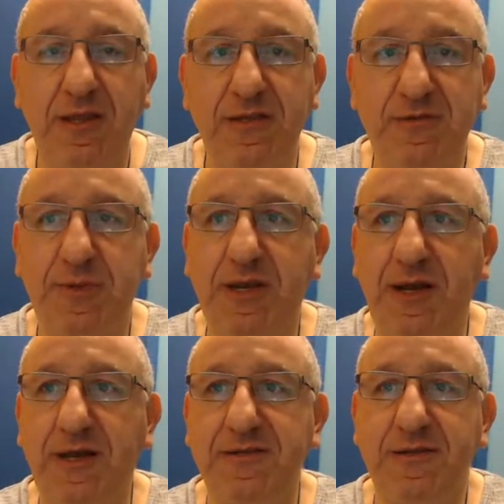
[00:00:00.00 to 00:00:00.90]
is
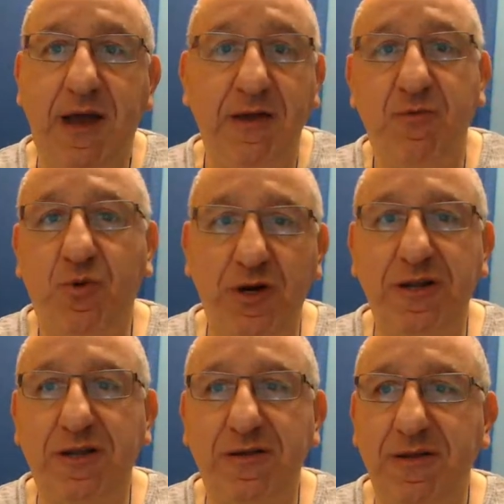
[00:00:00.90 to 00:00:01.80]
because I
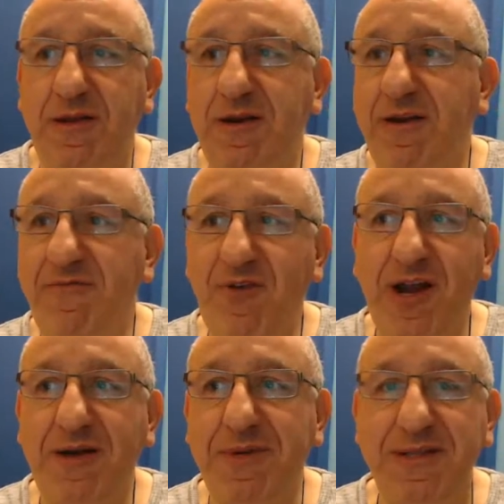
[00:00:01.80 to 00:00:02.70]
work in an
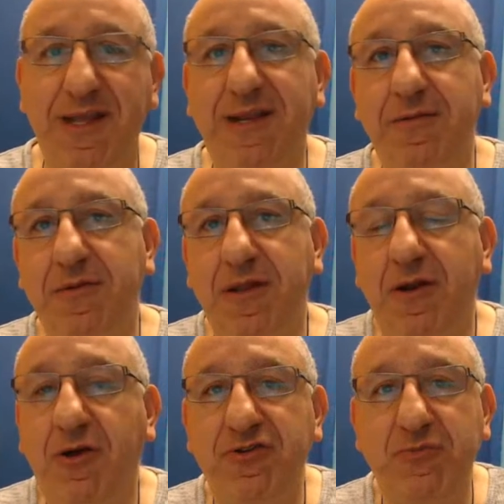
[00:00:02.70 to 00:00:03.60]
environment that
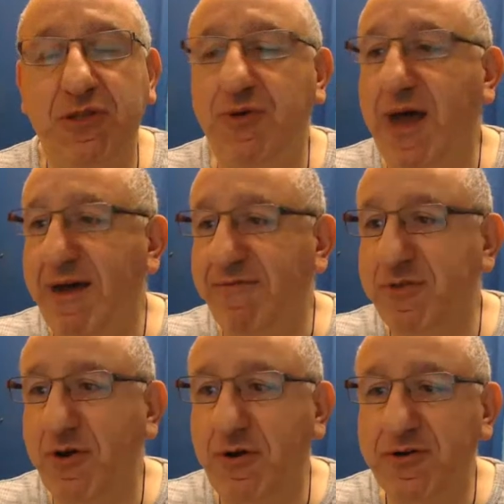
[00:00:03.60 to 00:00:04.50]
allows me to have
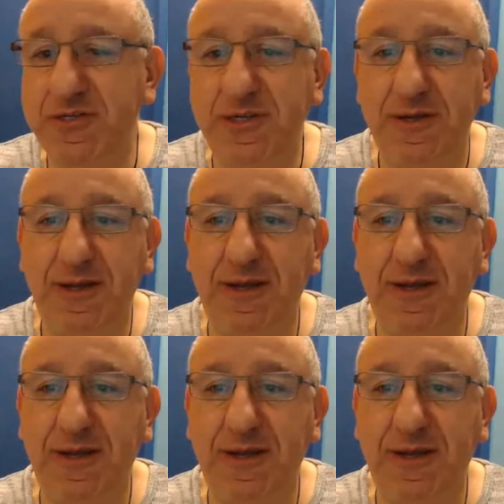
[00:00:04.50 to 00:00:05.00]
dogs.